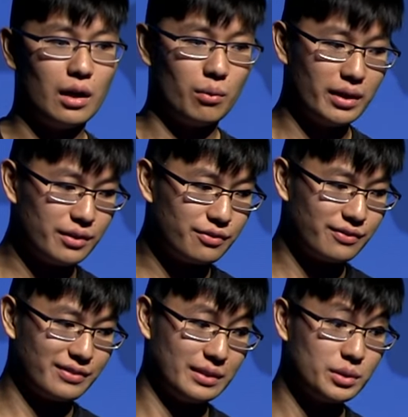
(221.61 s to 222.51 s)
What
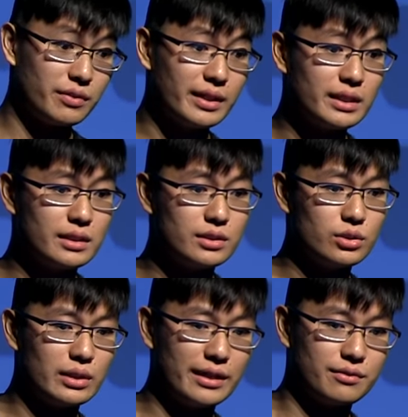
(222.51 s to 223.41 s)
if it was already
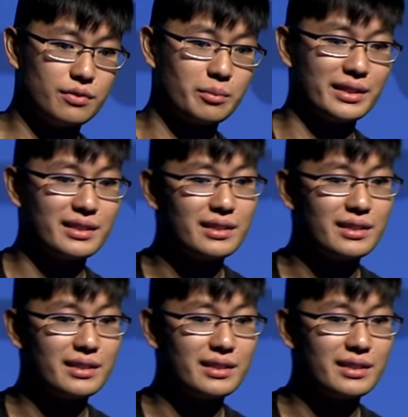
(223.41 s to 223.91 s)
too late for me?